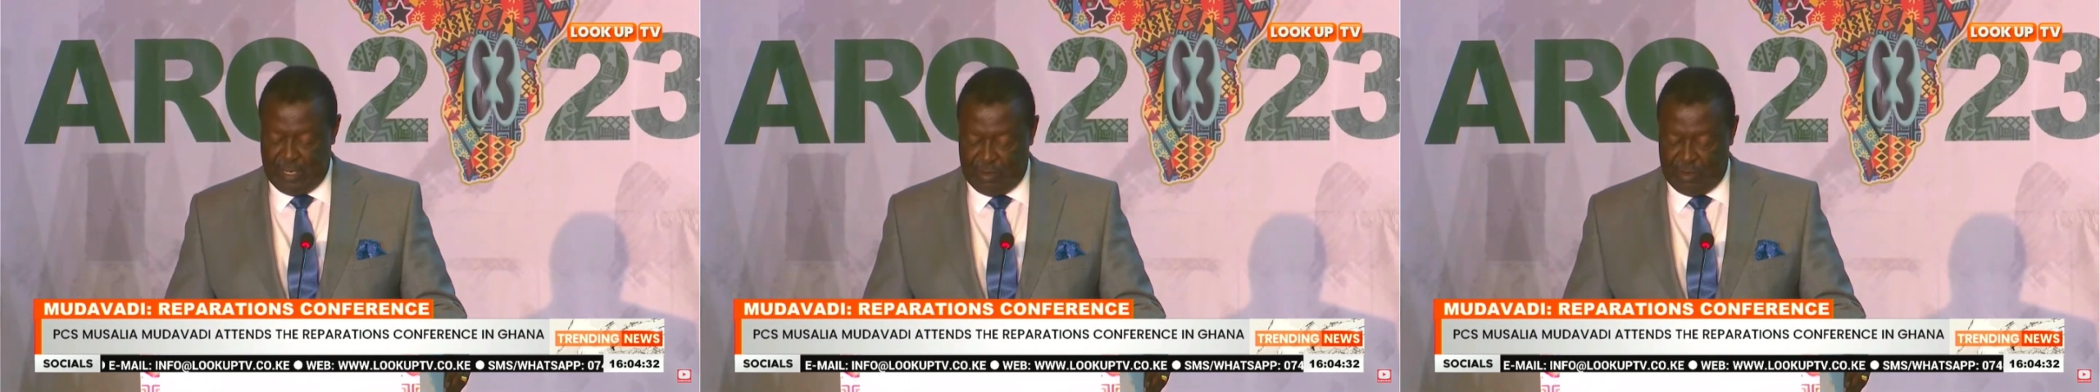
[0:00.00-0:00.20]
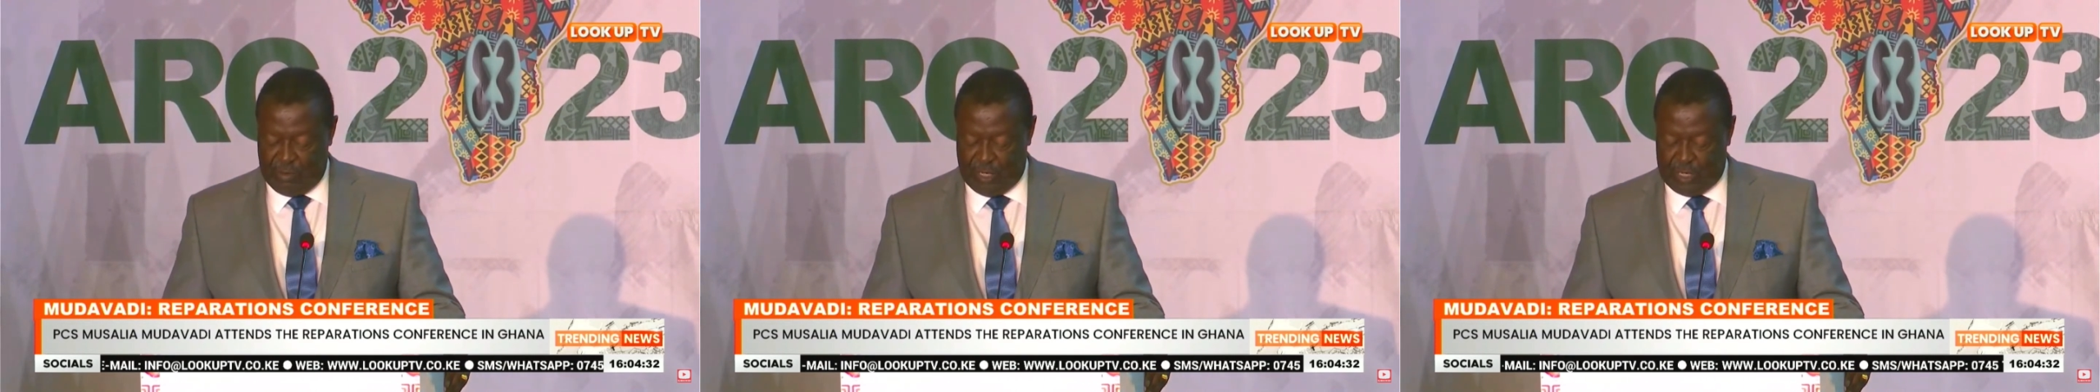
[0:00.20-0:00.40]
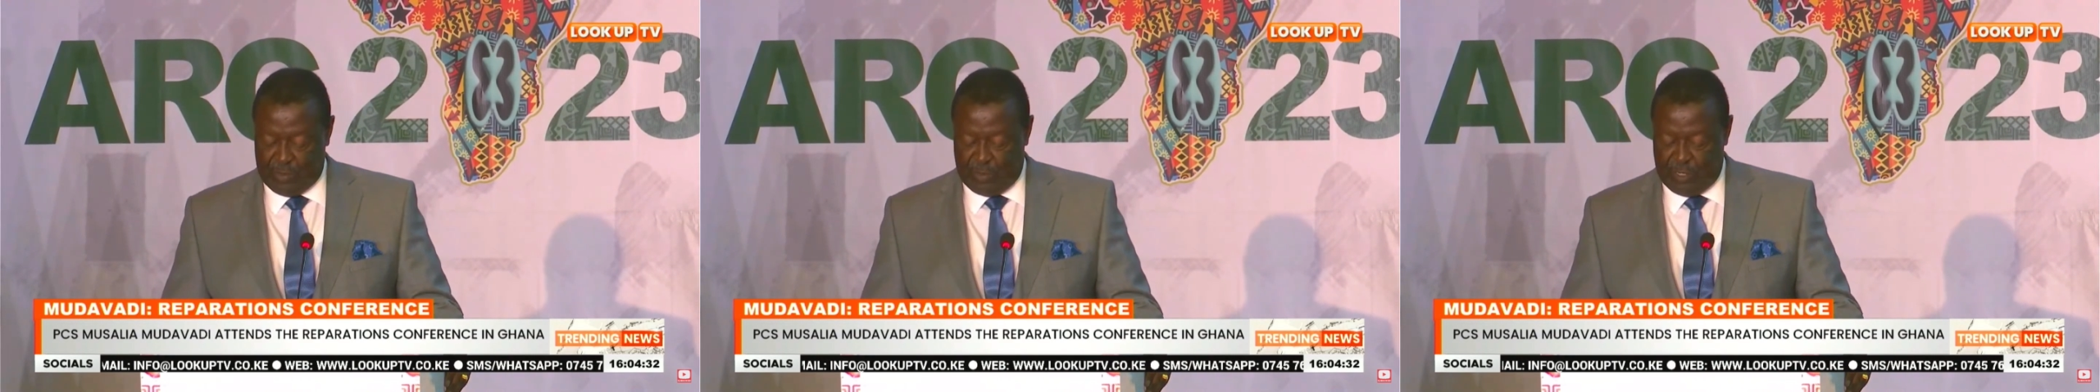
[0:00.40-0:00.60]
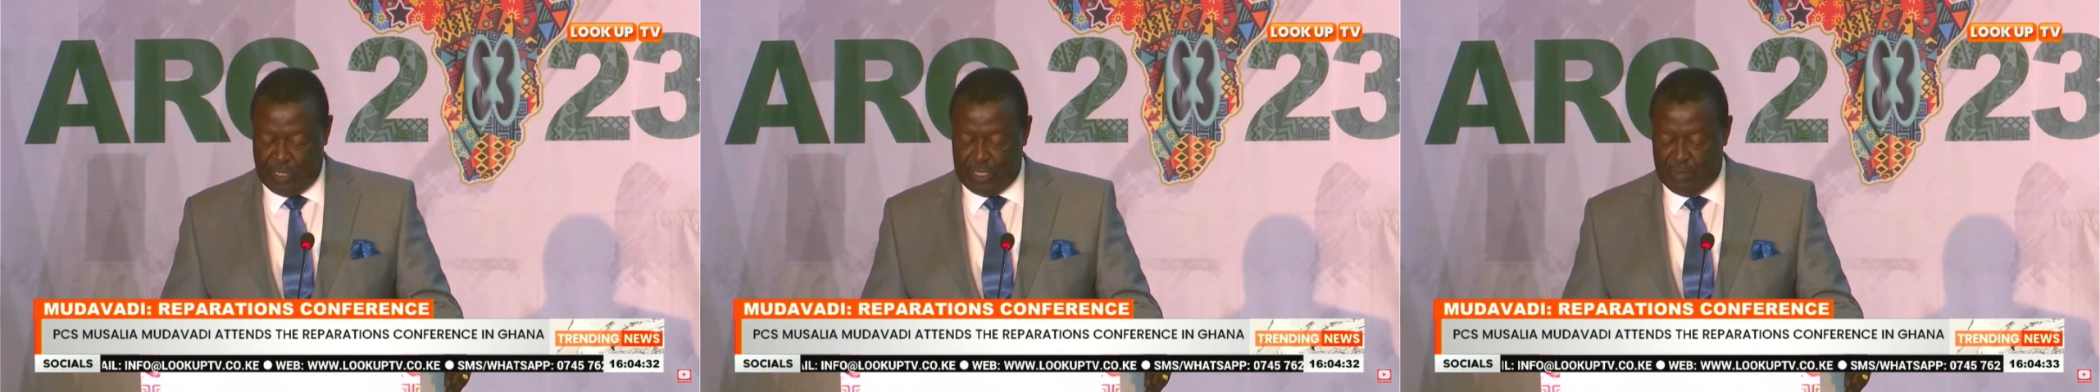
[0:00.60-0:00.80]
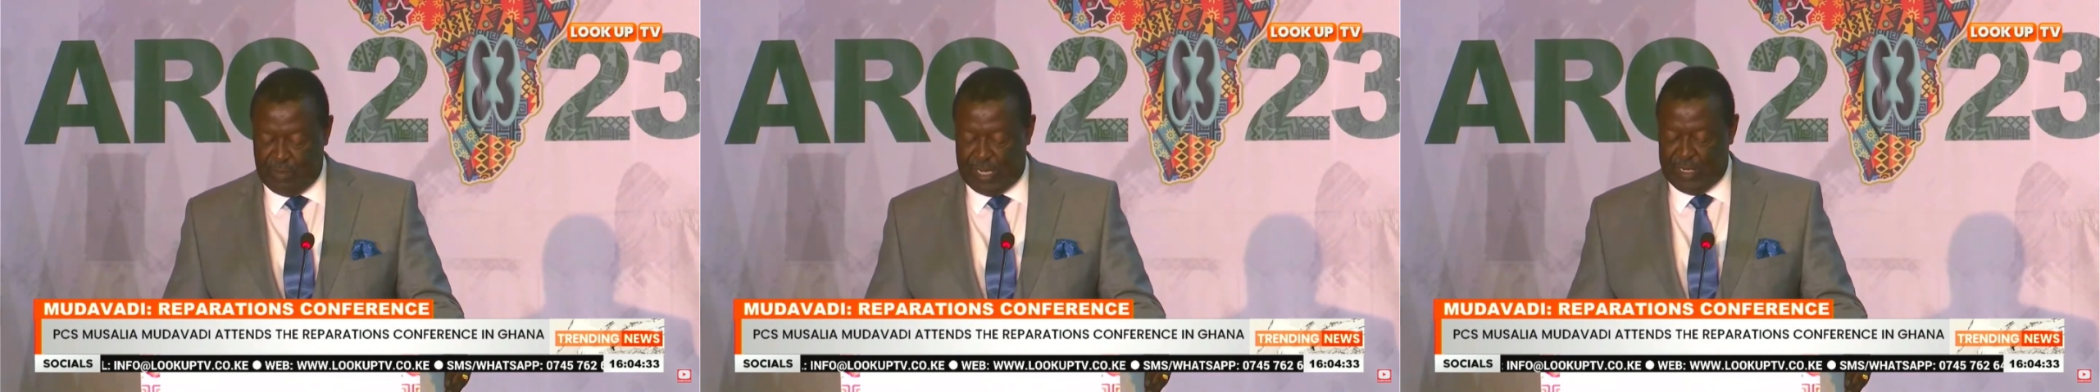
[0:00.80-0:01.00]
to express
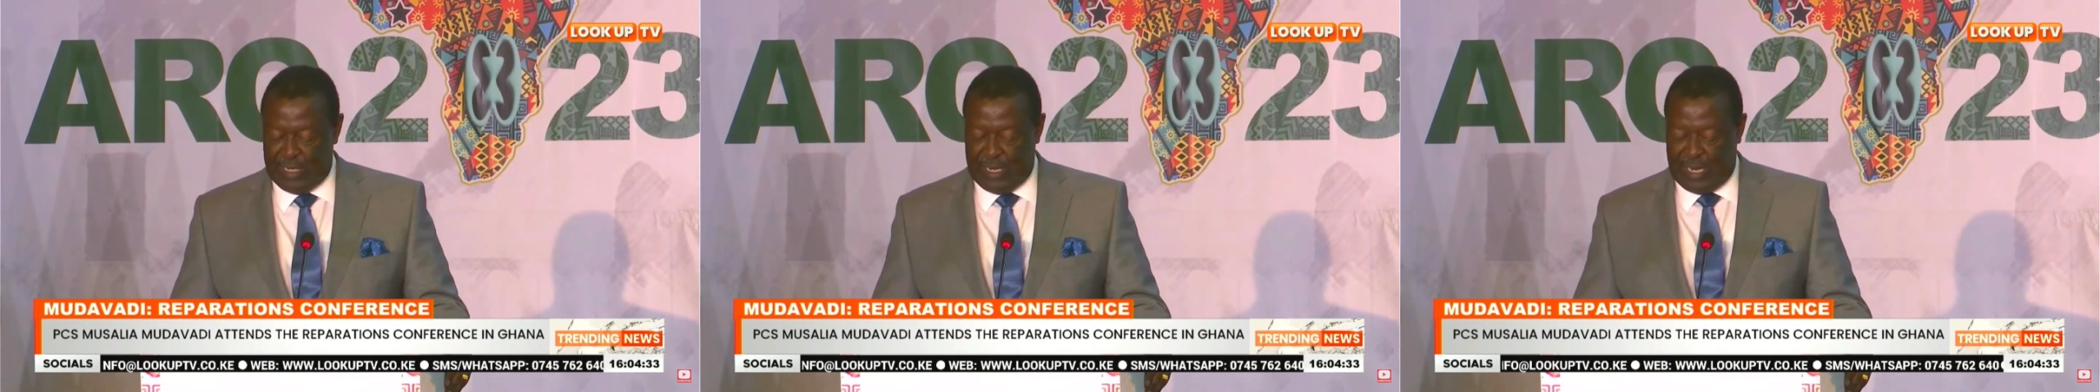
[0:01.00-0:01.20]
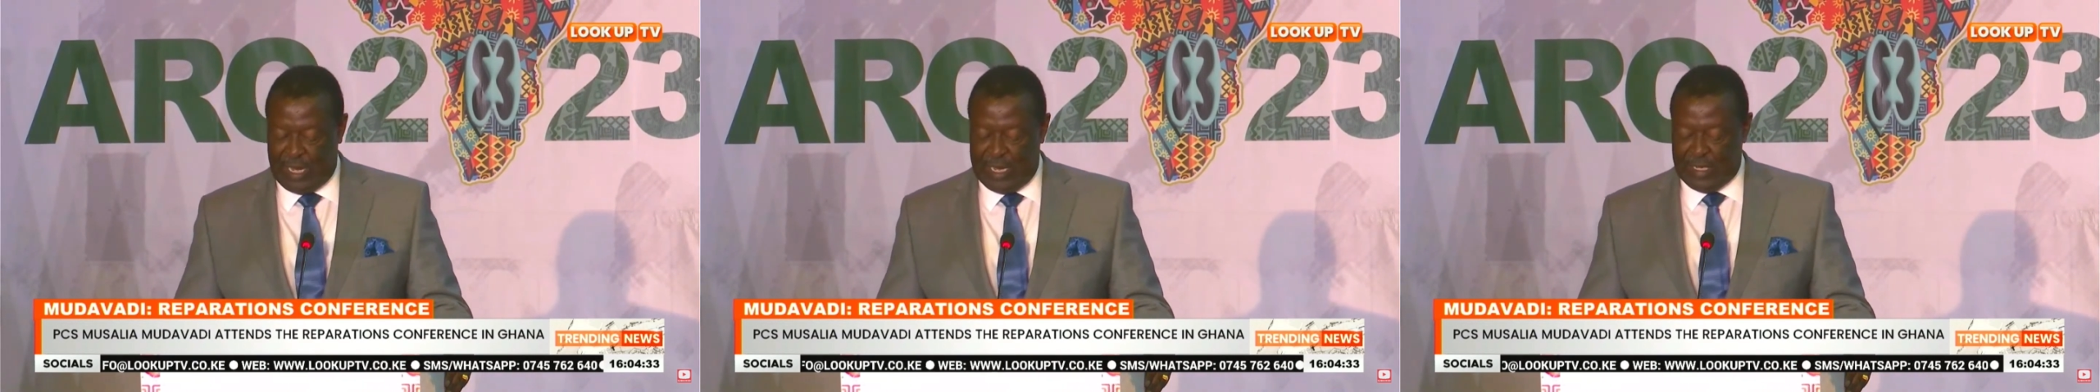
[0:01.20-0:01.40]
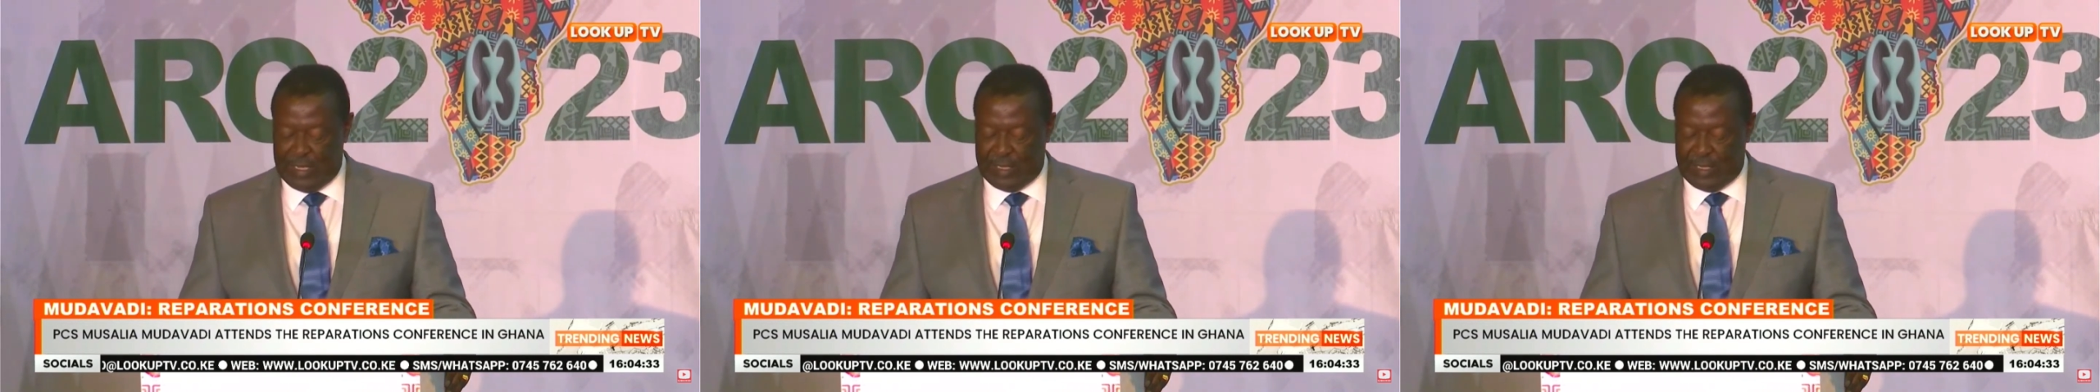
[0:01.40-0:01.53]
my delight